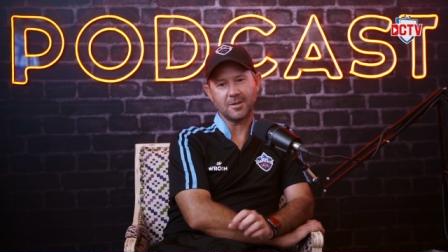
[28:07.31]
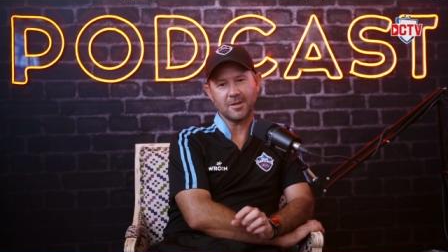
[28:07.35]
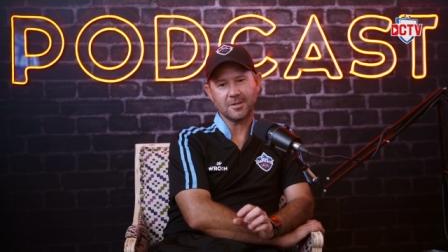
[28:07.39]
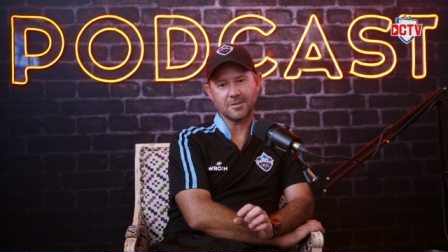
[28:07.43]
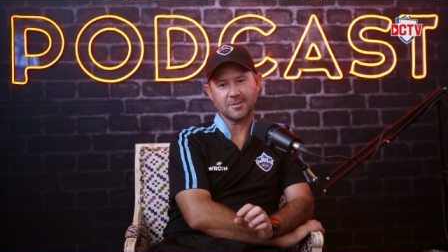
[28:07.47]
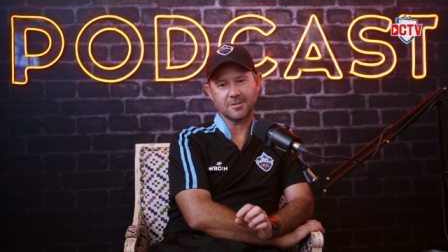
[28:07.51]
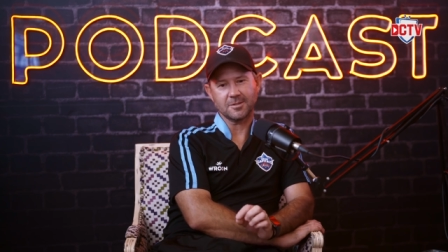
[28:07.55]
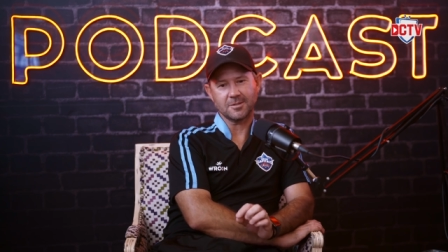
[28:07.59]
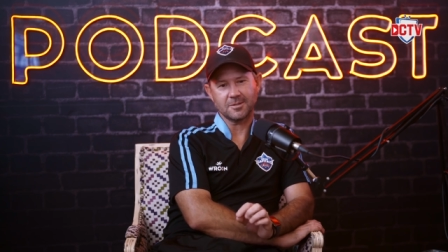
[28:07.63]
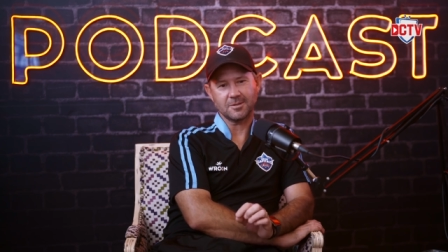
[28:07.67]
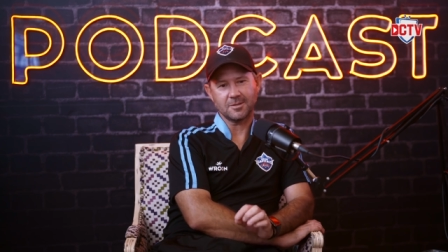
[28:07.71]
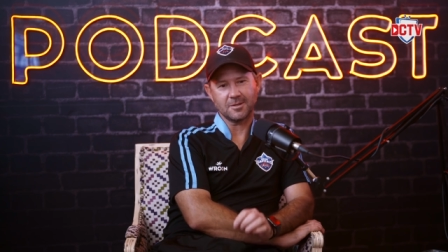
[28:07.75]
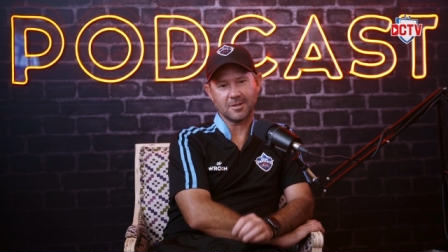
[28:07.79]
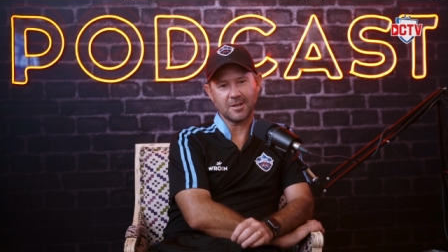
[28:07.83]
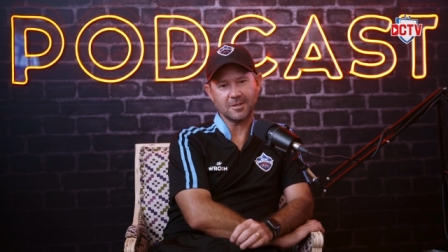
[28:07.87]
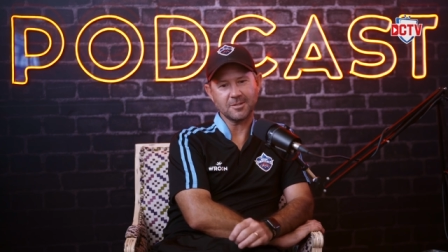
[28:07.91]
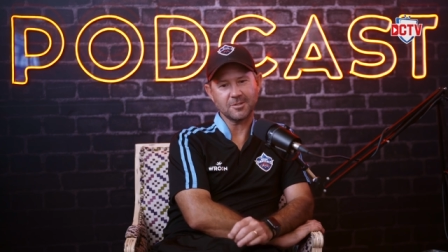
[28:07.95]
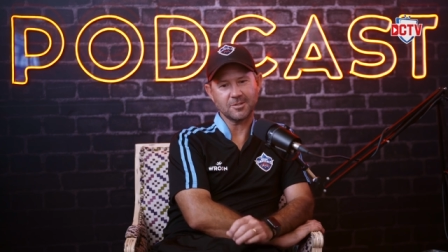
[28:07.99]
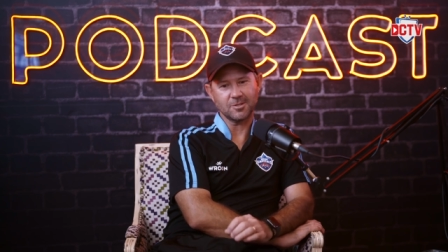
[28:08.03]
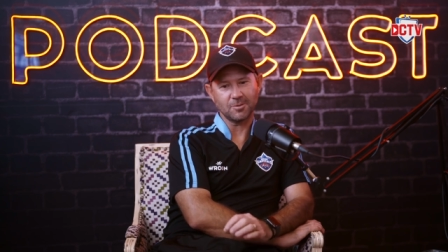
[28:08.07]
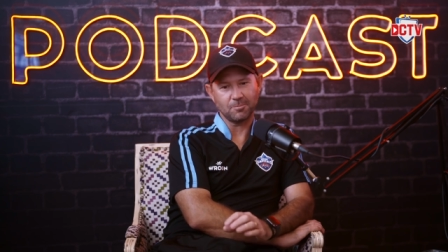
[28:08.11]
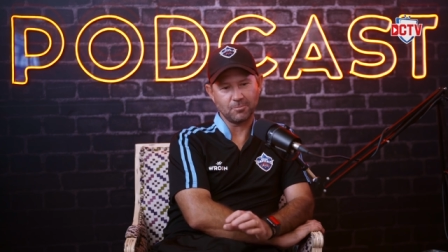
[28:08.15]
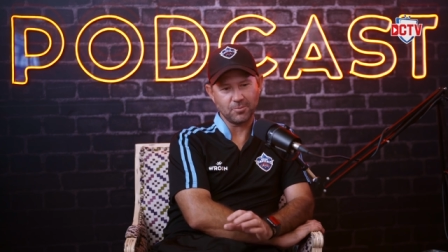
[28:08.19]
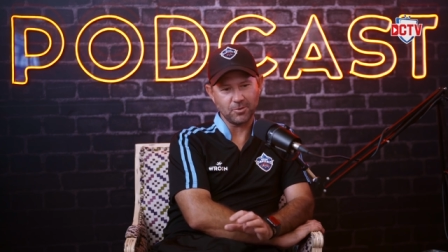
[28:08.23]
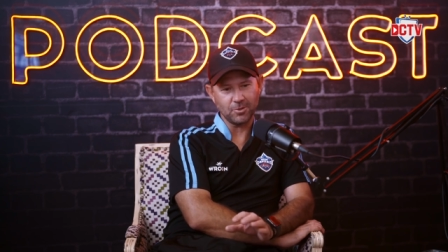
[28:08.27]
That's
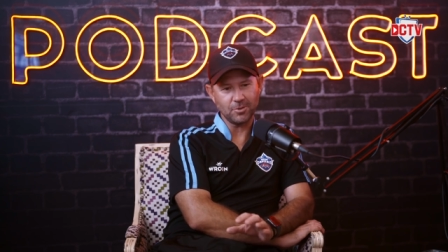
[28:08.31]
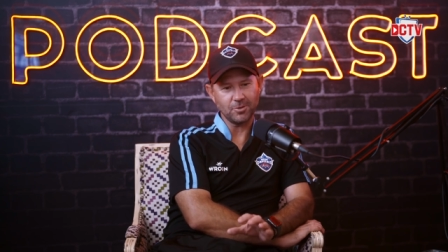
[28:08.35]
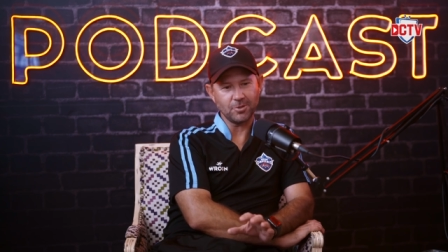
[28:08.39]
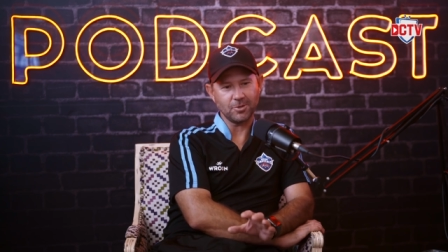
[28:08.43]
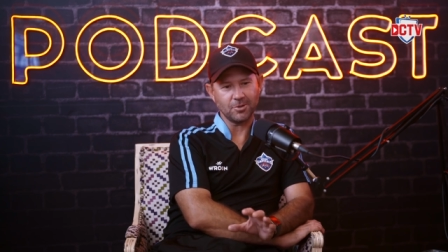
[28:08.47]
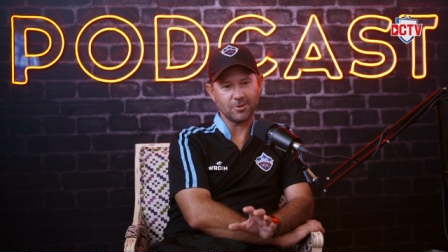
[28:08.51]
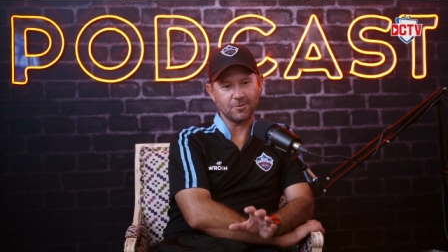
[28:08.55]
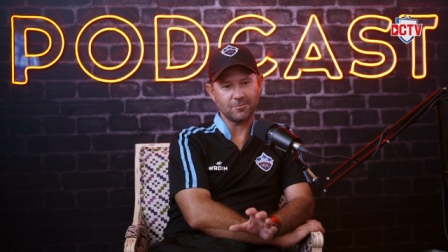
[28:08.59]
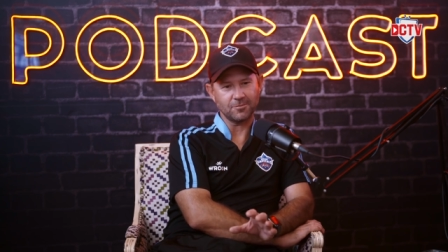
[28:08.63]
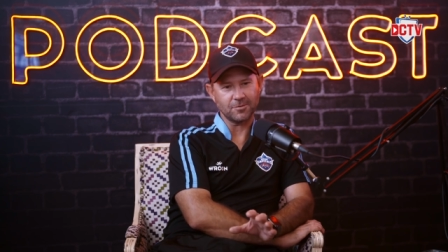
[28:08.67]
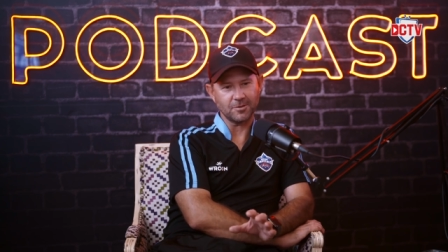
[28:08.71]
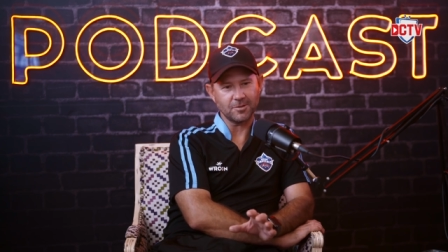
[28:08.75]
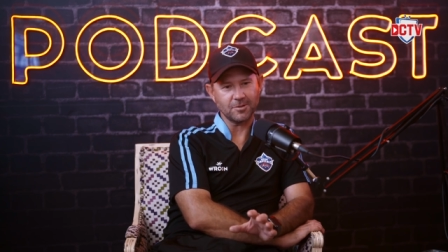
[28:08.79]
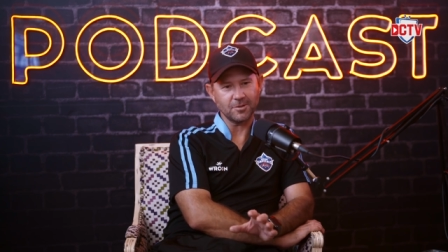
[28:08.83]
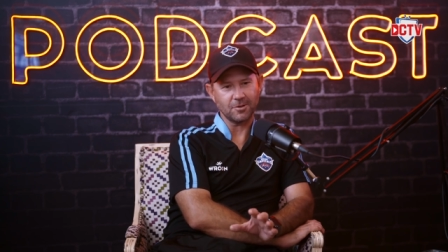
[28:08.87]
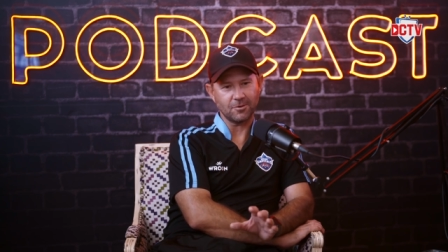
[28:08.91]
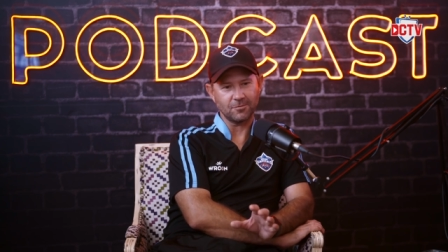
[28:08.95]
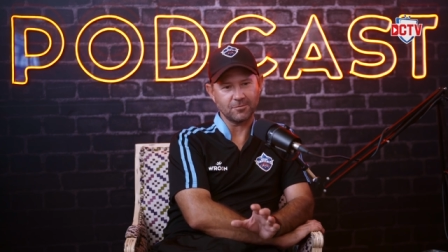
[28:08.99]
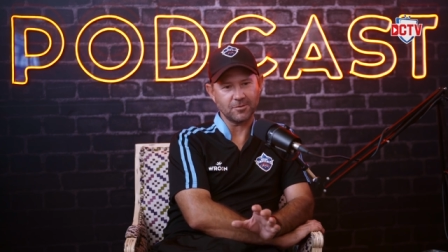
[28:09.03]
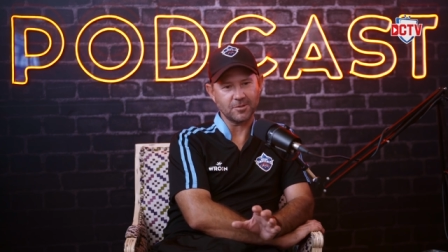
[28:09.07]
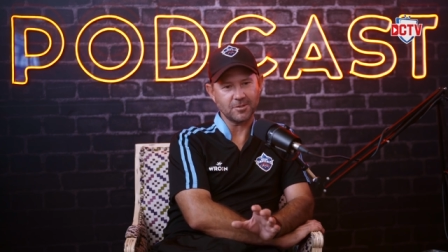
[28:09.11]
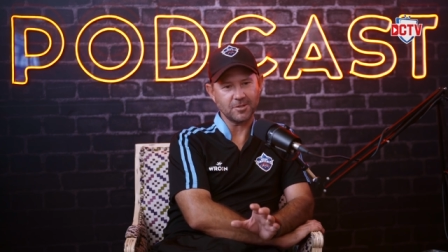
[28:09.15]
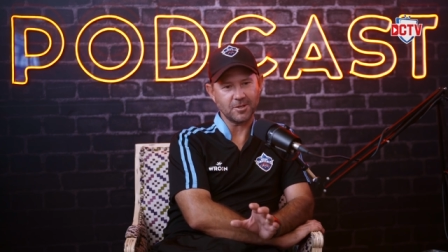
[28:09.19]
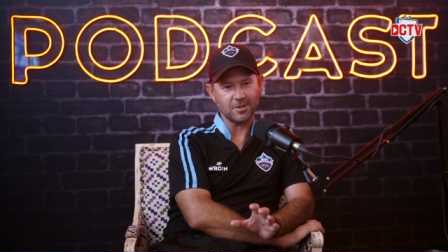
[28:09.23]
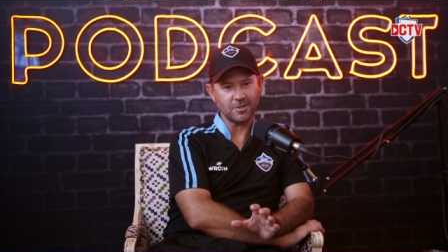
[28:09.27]
that's the beauty of the
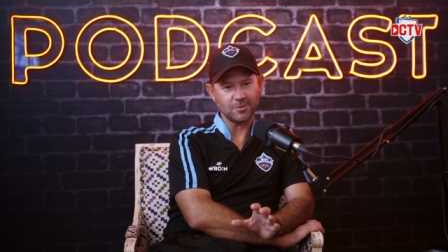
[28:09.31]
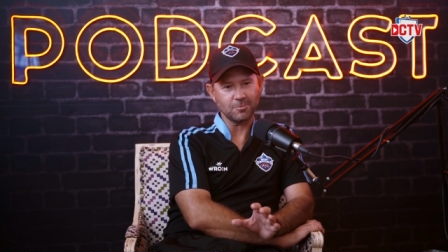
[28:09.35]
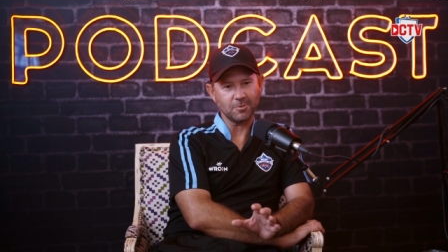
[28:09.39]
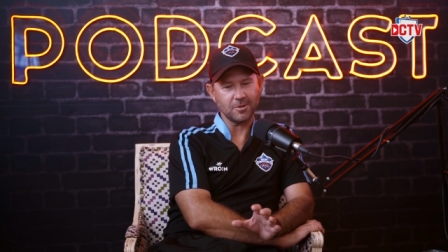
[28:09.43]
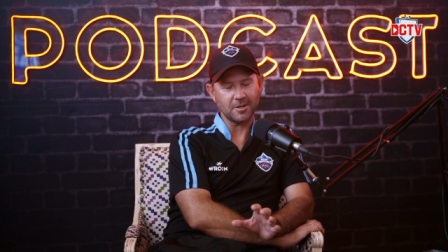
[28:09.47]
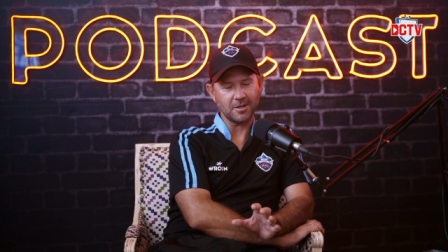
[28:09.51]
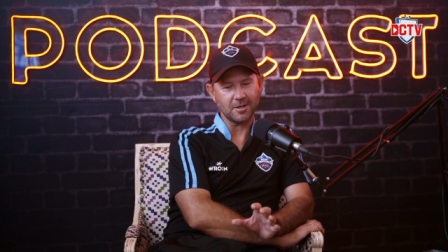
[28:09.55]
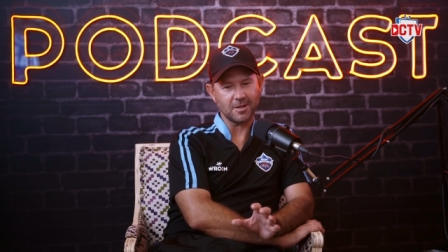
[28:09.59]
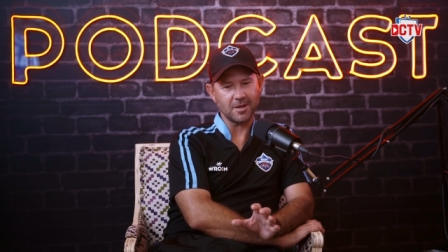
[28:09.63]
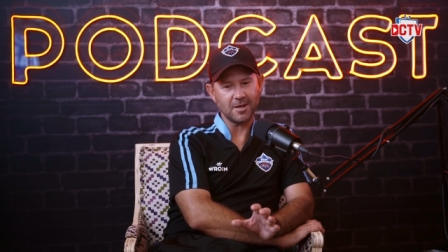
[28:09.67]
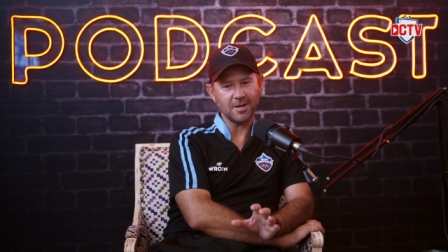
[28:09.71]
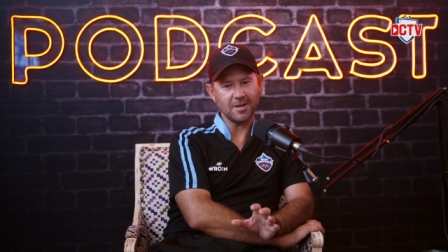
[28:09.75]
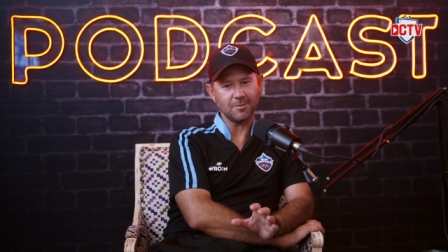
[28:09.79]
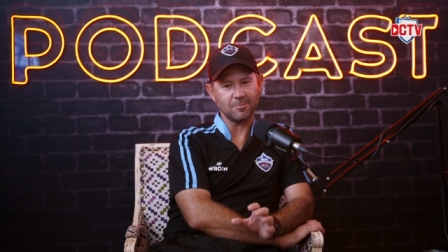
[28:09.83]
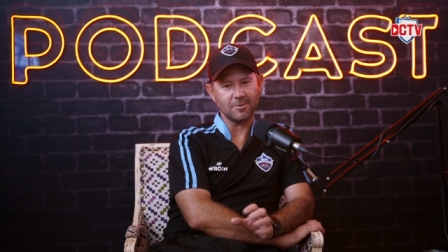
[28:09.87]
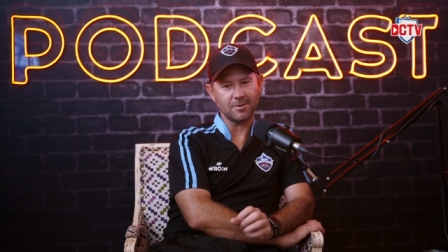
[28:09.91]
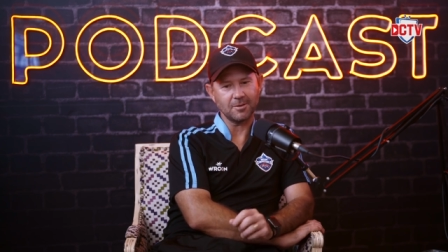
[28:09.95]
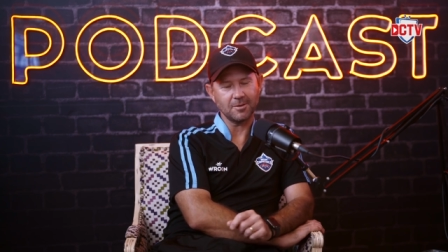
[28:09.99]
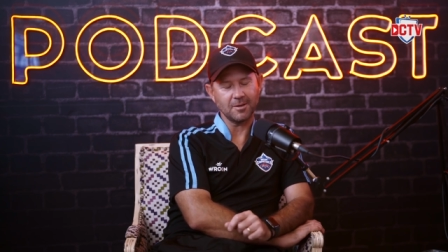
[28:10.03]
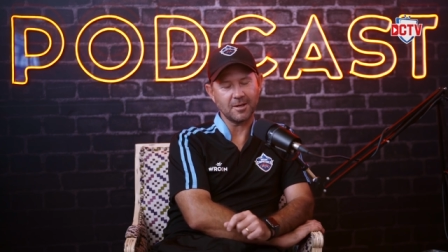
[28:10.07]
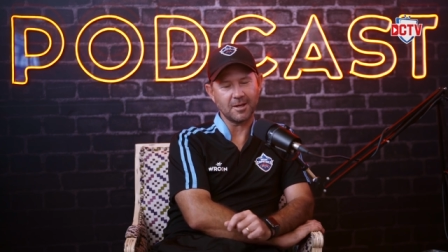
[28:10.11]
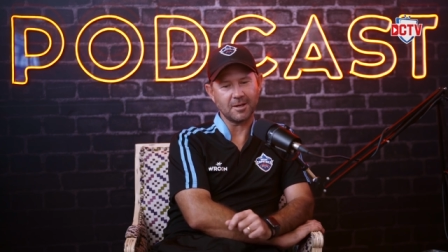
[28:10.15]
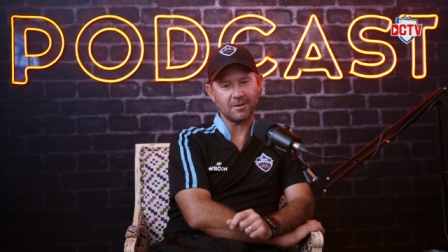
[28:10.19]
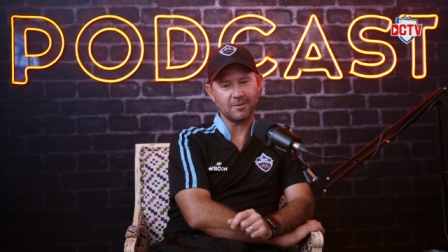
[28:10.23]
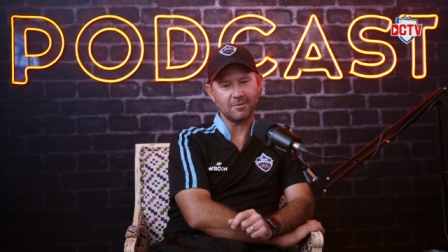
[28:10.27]
of the T20 game,
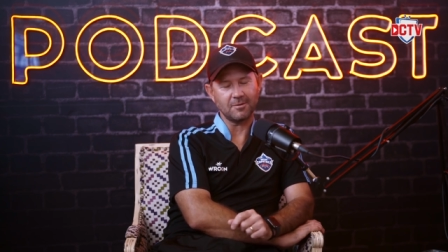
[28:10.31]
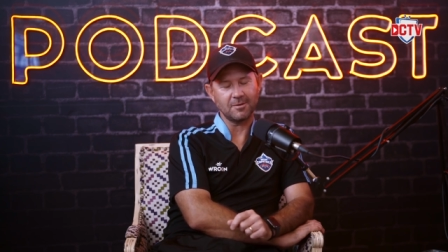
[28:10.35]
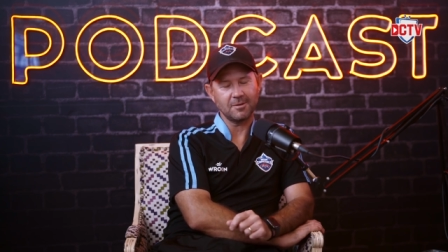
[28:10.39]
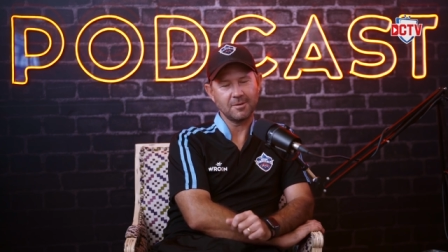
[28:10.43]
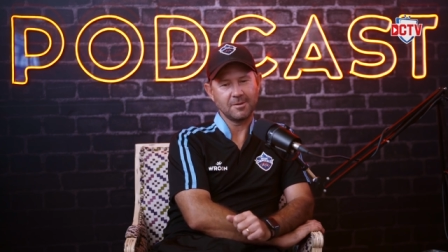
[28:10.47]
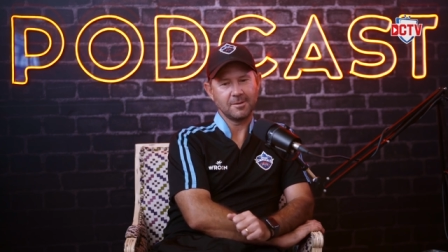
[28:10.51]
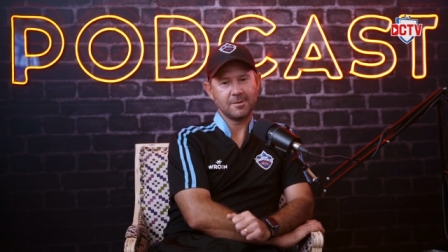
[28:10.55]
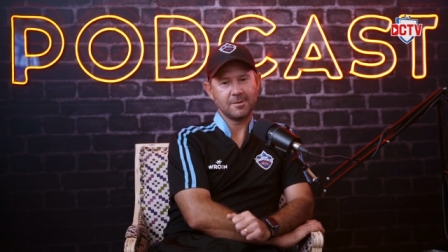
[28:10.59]
and and